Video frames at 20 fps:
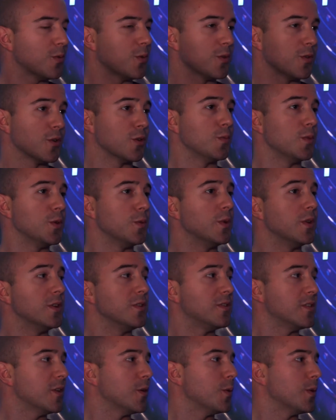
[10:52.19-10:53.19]
or they're going to be really
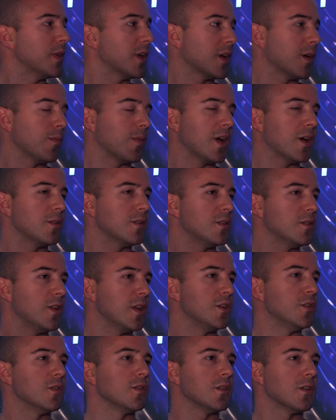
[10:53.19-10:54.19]
slow when they come out, and
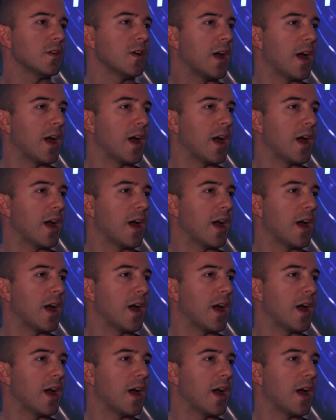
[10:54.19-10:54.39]
then your